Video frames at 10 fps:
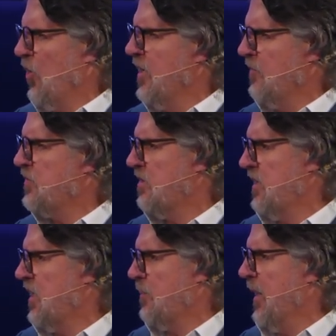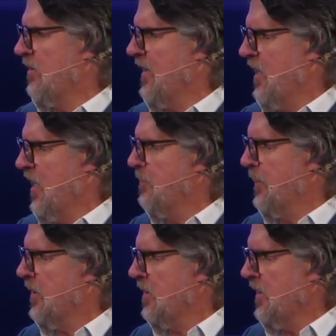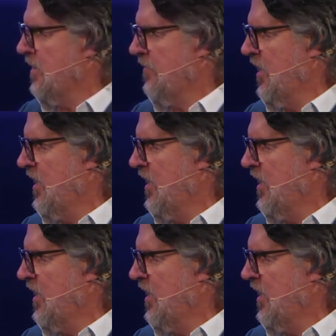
enough to think about getting up and leaving.